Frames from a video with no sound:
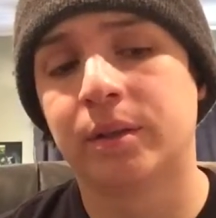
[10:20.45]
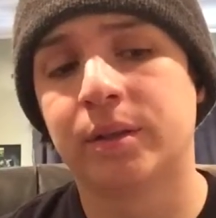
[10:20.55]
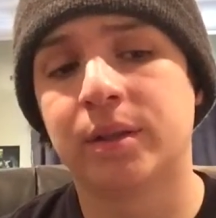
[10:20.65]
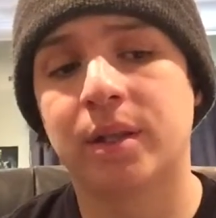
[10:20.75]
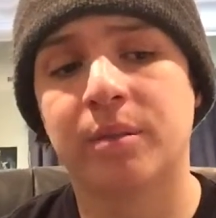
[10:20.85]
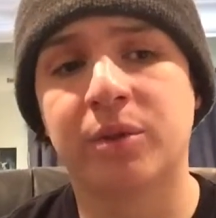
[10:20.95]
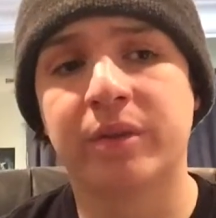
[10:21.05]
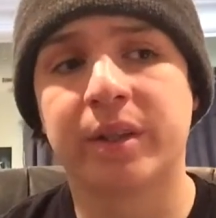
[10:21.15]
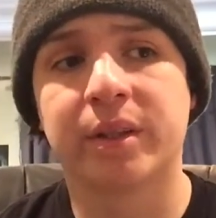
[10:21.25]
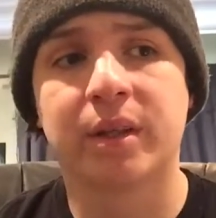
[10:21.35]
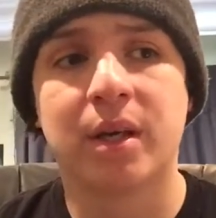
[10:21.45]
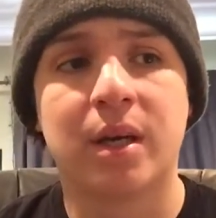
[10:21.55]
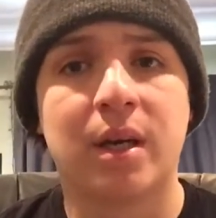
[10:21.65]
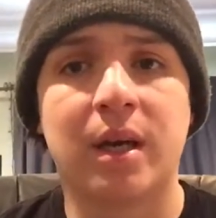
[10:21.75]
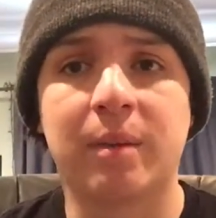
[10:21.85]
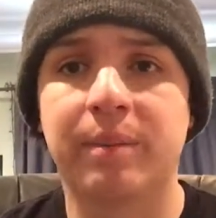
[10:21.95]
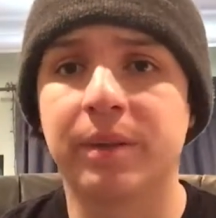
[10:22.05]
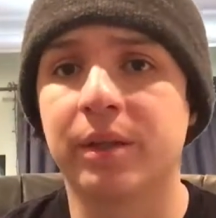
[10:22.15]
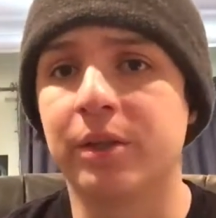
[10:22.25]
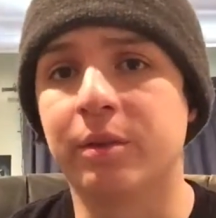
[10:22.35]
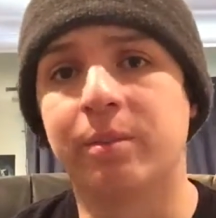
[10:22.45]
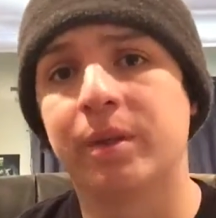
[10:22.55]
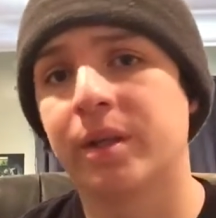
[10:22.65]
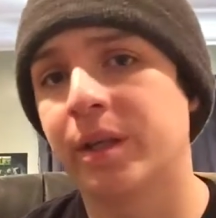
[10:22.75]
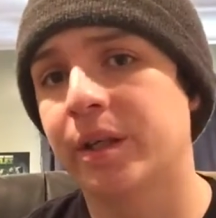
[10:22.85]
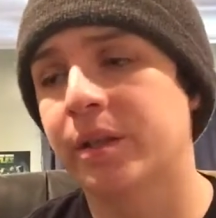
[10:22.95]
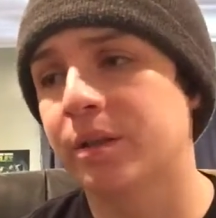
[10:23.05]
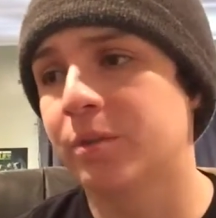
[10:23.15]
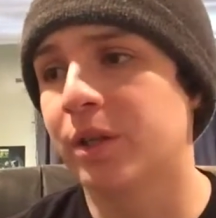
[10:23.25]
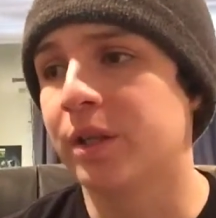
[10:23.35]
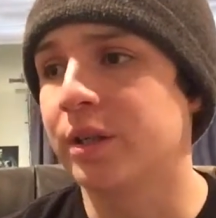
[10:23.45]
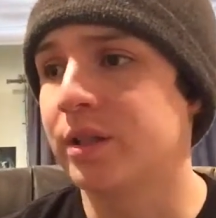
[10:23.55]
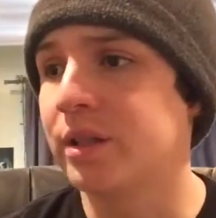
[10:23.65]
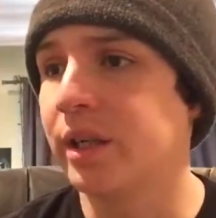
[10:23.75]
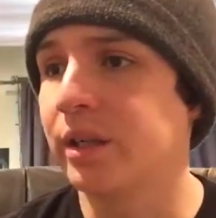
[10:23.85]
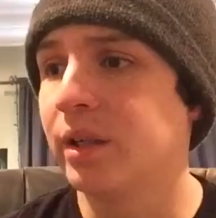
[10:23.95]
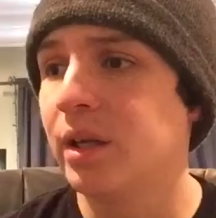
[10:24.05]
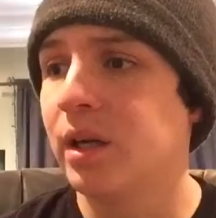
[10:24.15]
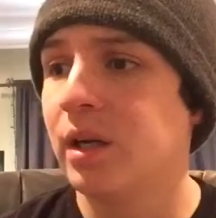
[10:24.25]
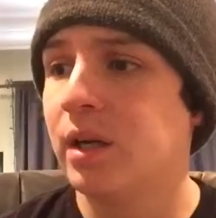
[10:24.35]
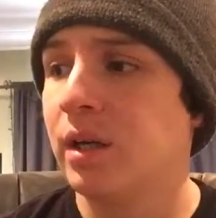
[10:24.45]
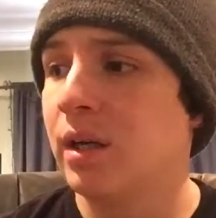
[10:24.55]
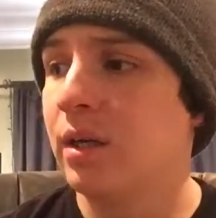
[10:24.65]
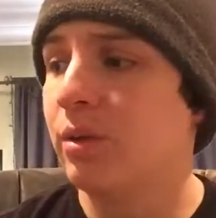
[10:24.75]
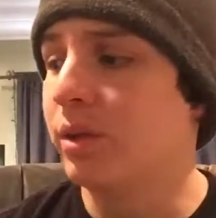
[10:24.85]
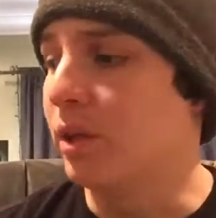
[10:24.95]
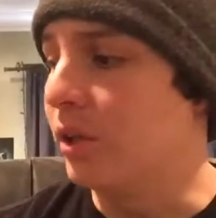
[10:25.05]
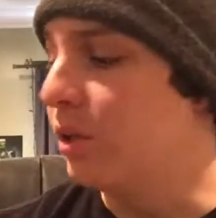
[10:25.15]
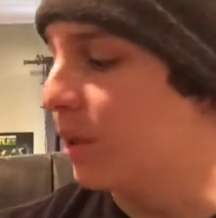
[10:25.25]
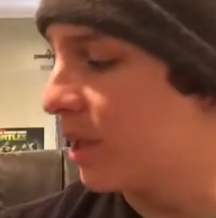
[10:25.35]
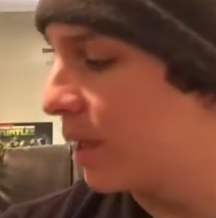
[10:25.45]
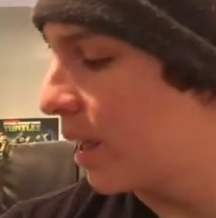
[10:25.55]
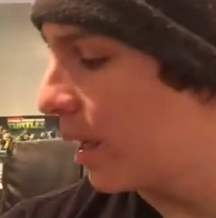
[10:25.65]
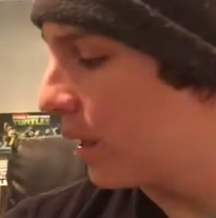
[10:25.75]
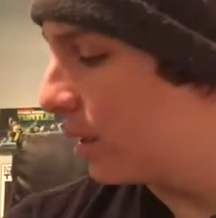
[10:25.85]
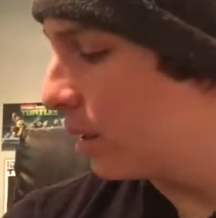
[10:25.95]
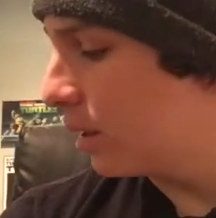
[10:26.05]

Just a lot of moving. I put in a new bookcase. I'm trying to decide what to do with that.